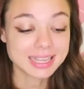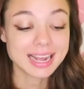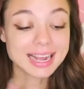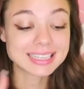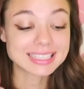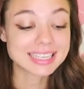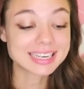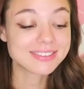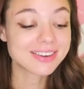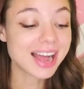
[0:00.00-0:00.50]

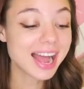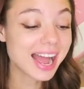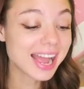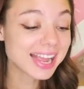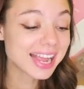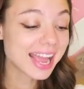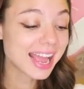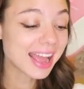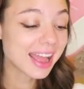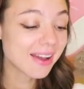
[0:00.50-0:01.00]
Okay,
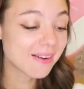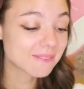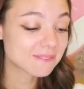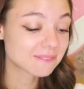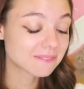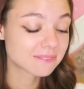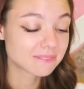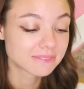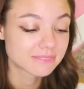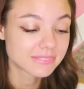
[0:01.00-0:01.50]
open
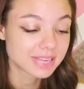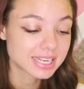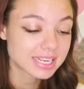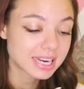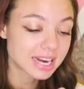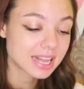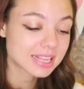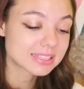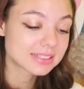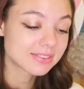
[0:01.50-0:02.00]
it.
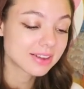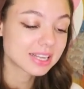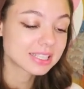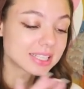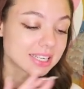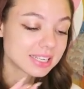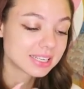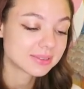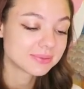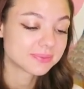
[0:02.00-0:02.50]
One, two,
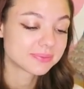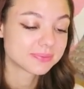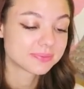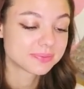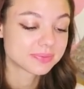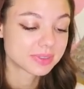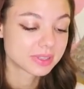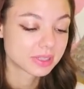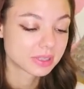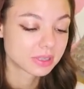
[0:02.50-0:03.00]
three.
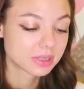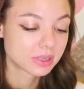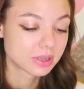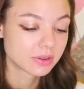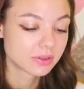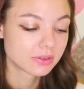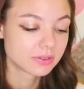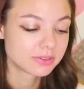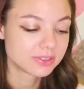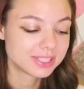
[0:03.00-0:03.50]

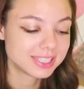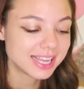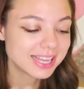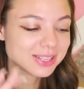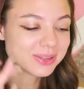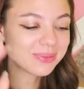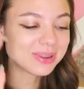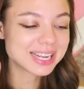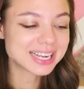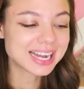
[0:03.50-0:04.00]

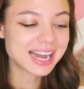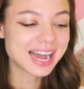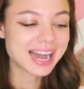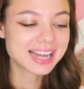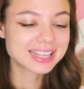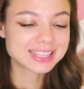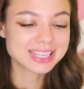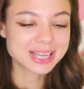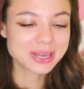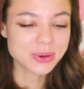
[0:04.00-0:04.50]
Three
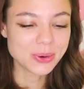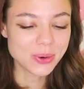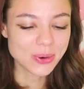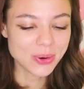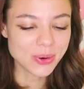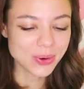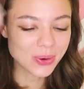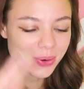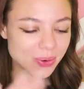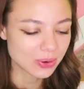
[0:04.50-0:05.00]
duplicates.
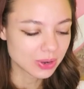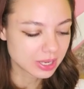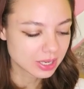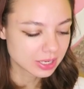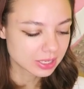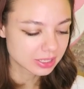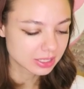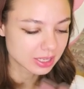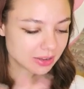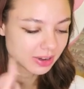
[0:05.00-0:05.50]

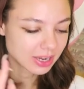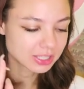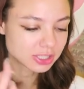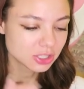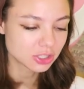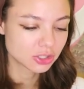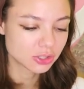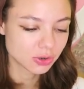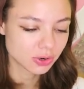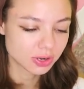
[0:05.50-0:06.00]
Woohoo! Let's
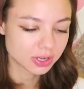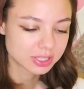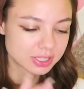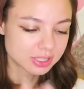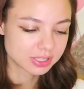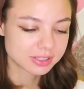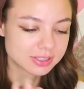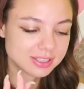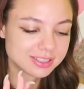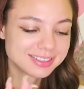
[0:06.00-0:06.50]
open another
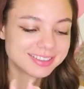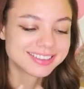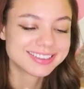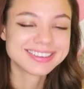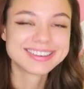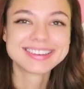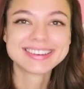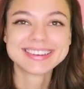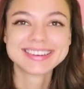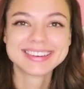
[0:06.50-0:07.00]

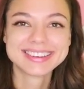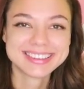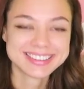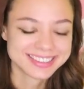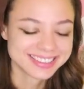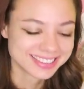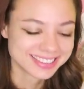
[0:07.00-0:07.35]
one.